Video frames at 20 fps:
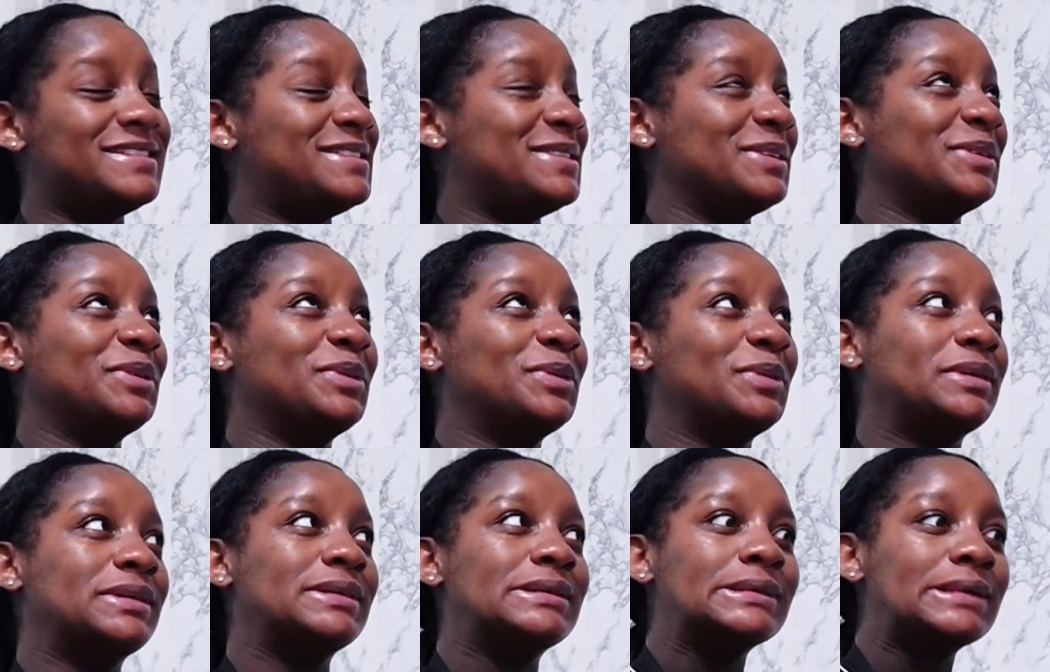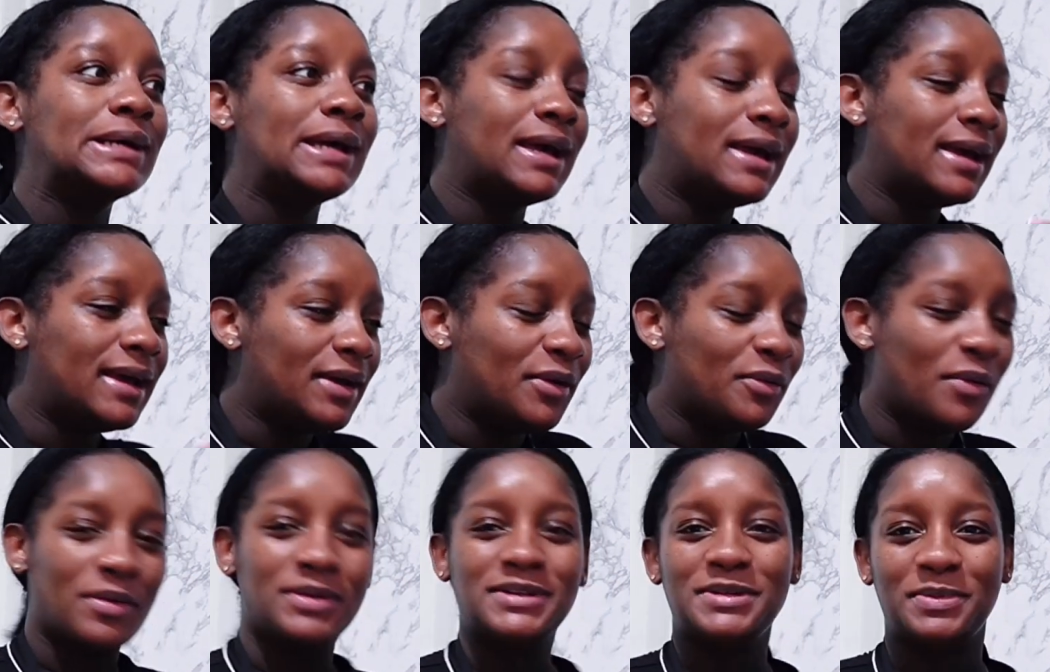So
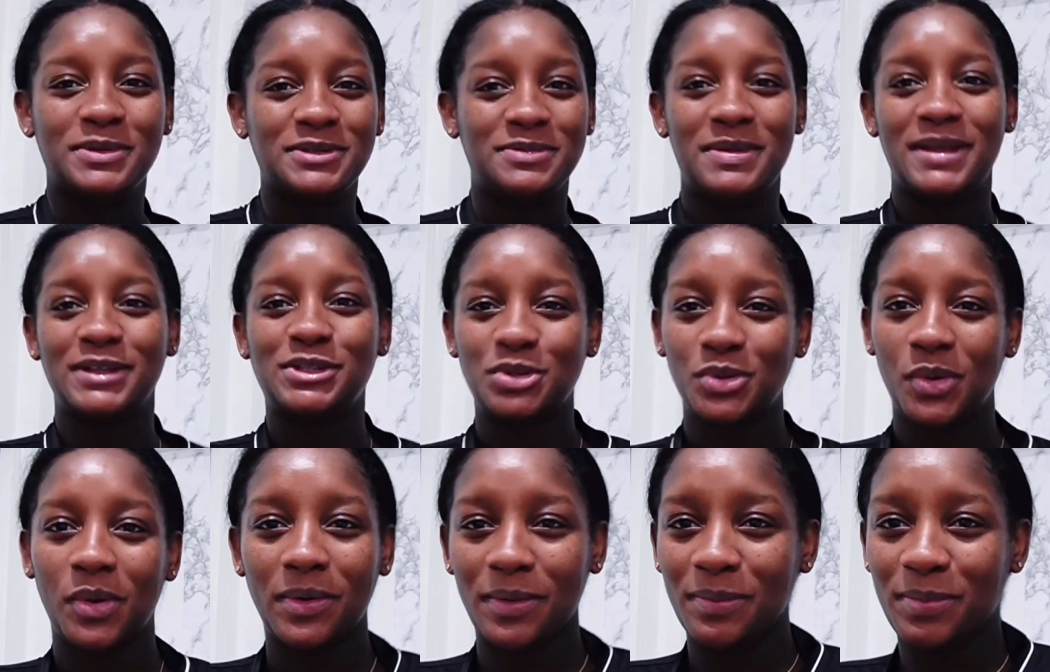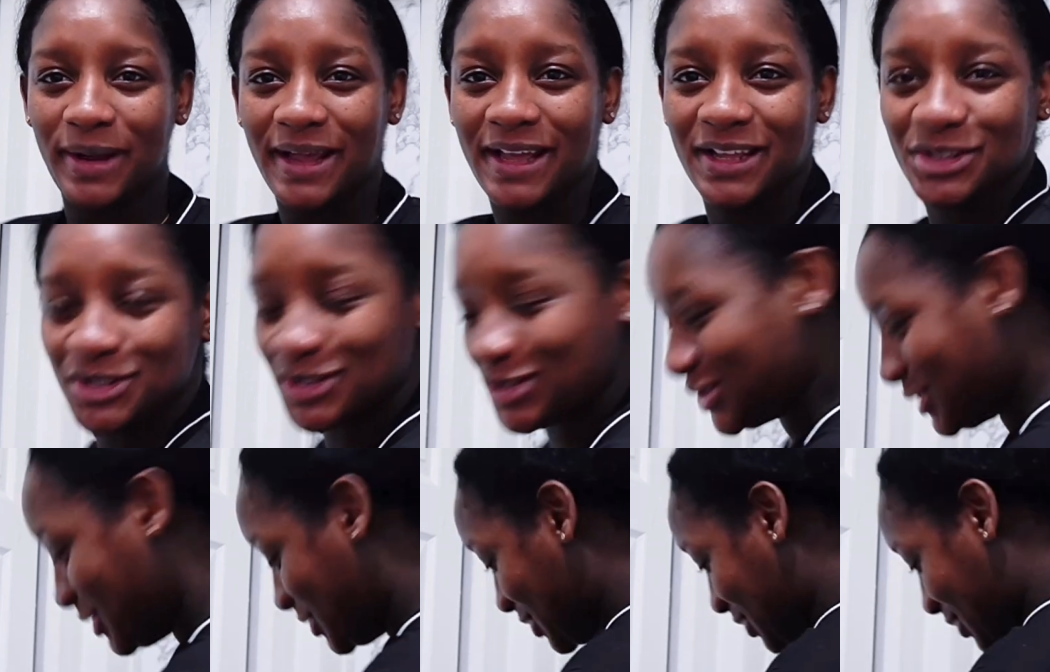what was supposed to be a two hour break
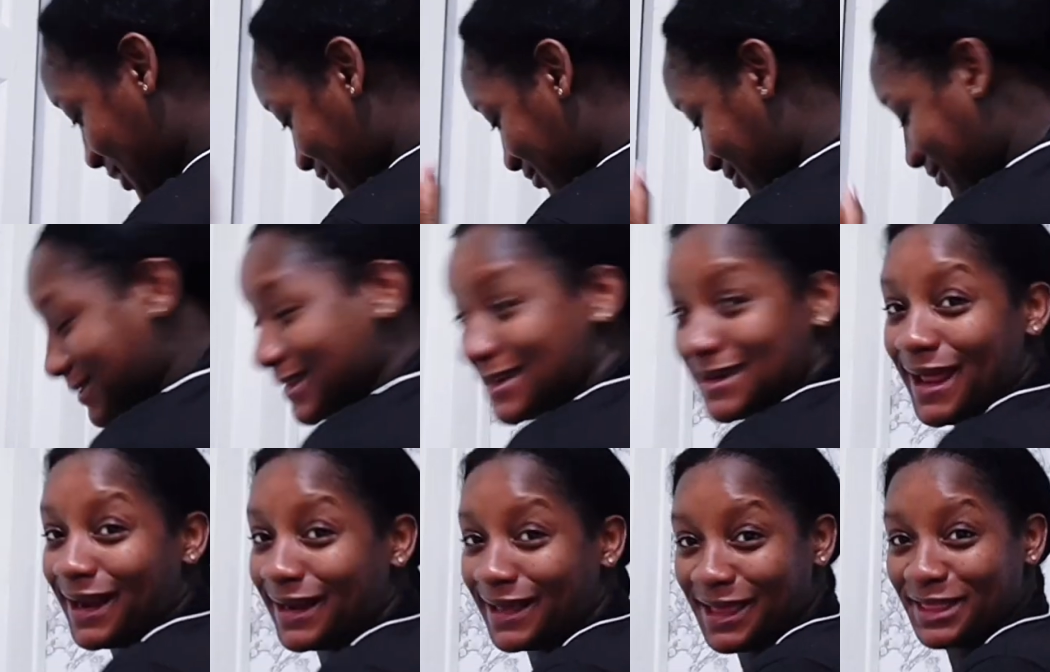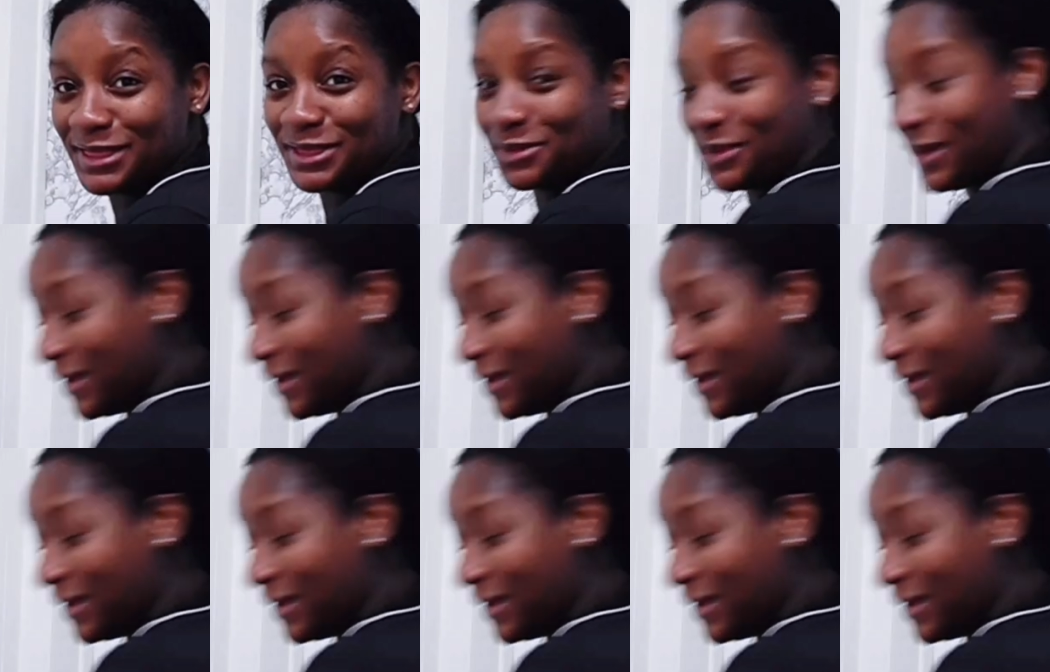just did not hit the way